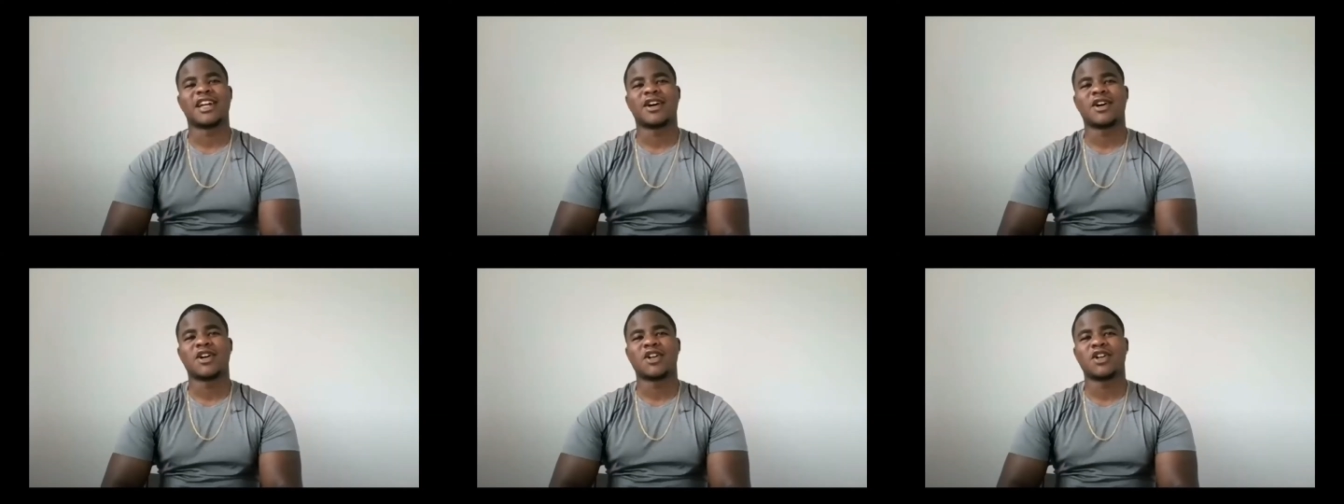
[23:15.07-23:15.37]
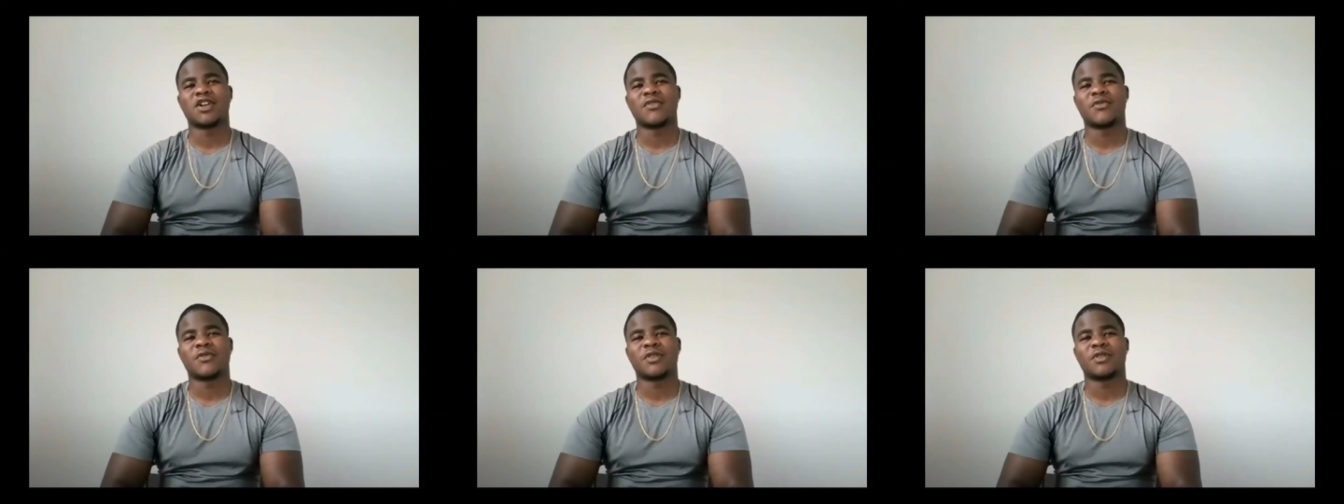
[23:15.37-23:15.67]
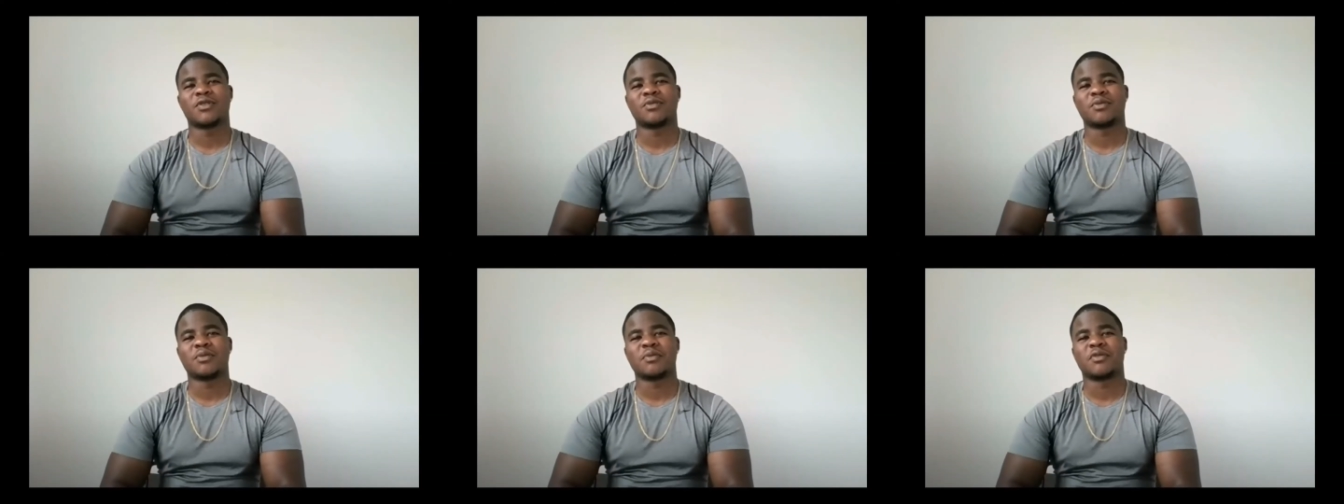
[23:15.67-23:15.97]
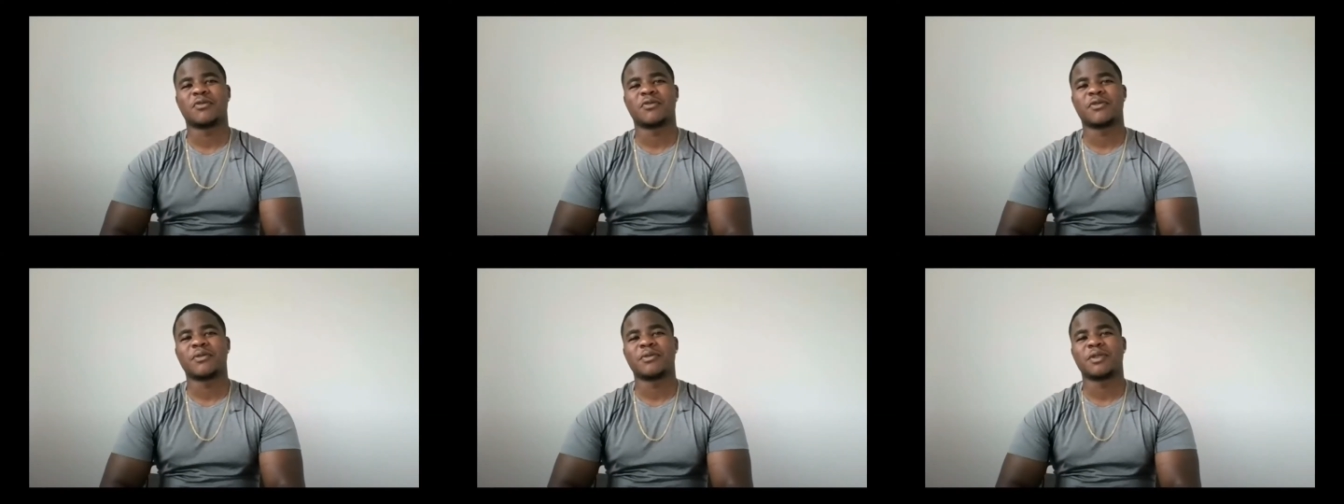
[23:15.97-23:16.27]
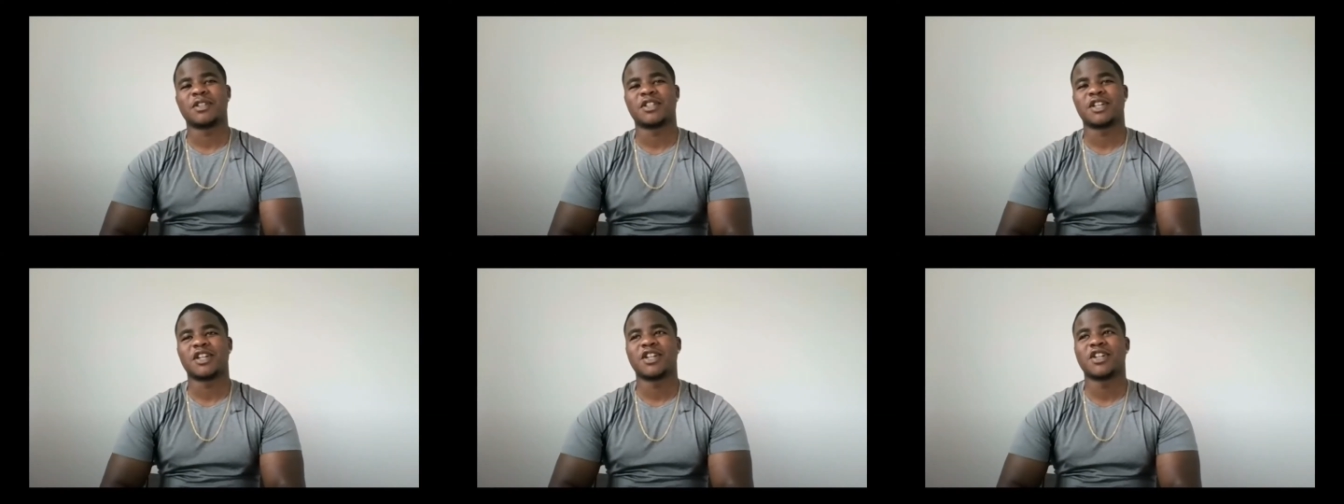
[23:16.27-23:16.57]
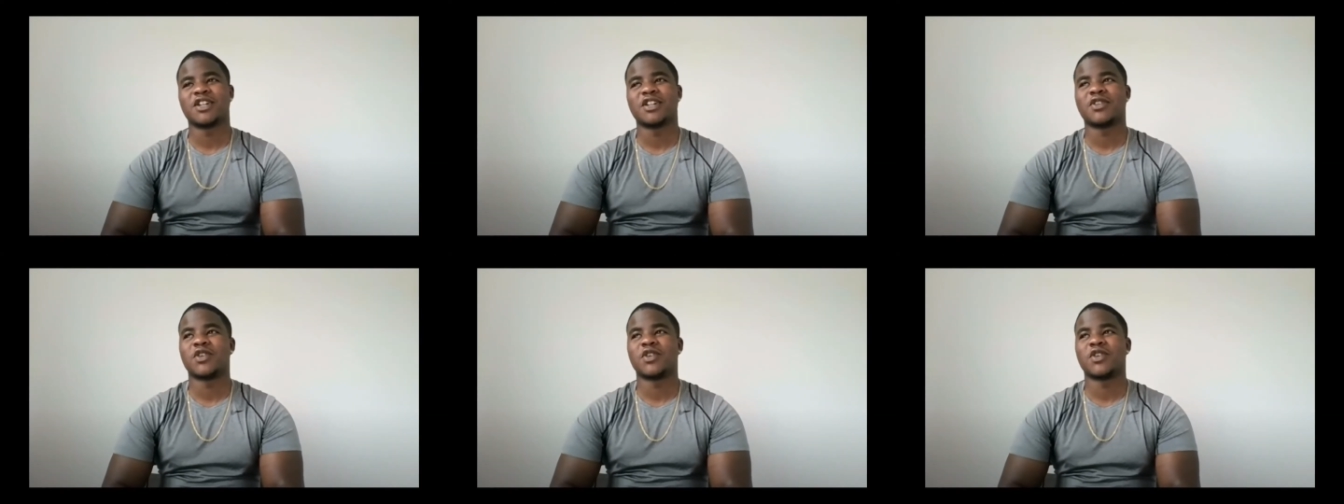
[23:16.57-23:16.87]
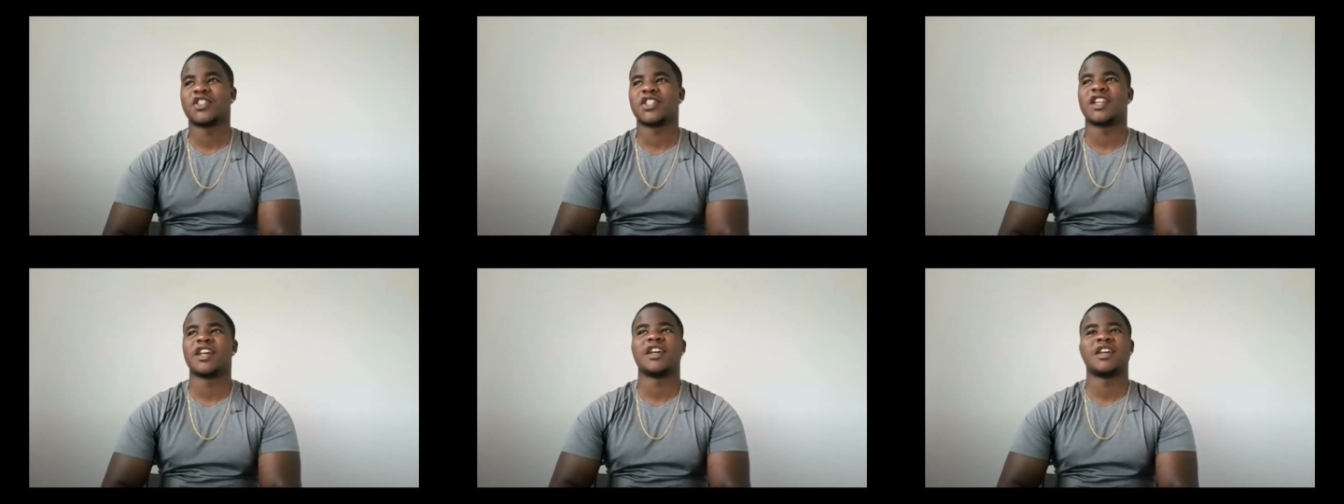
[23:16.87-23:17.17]
it go from the 3rd or
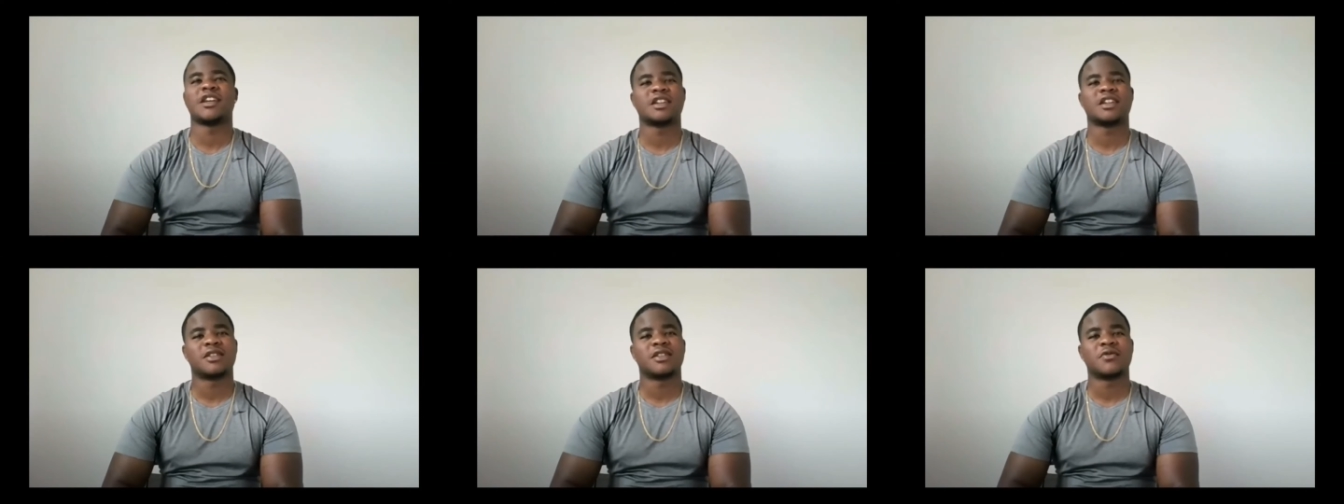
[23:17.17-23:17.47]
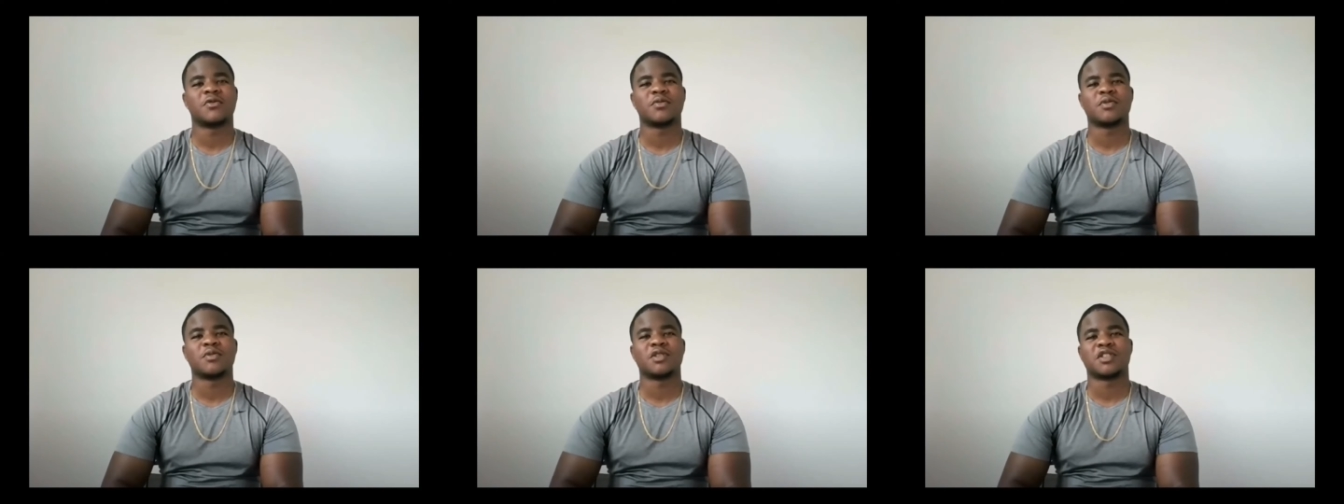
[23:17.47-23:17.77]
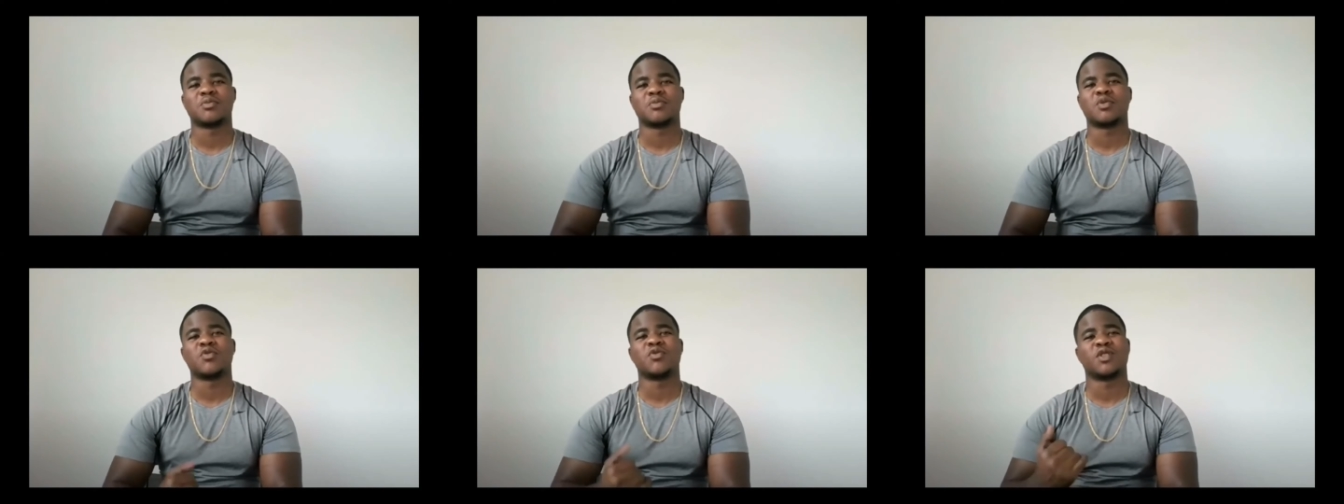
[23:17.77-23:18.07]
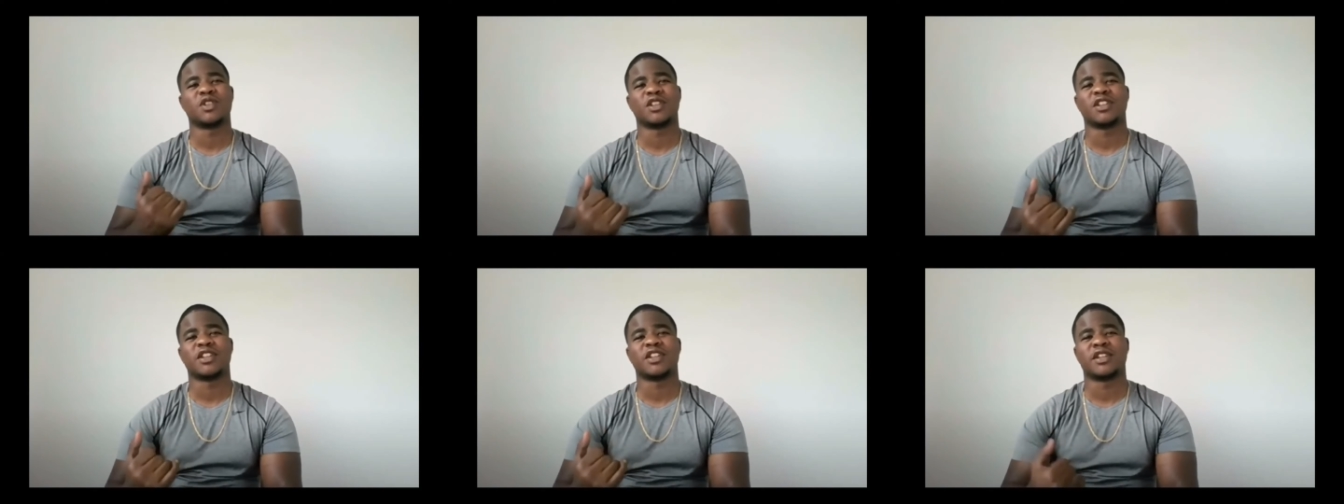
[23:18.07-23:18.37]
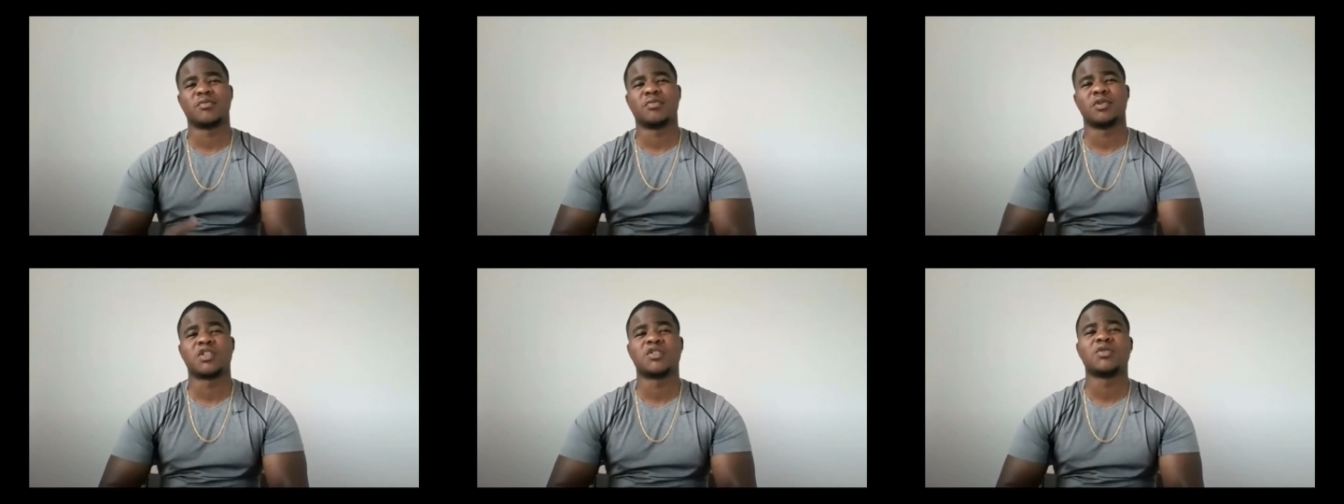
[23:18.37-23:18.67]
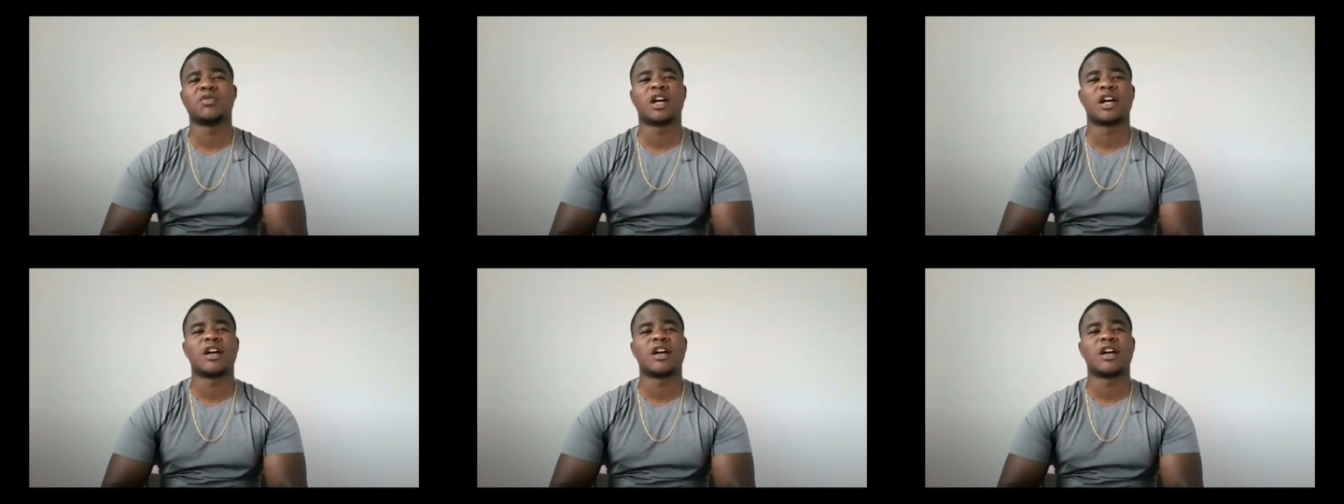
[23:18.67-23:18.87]
today, you feel me, to move-in day. But you like,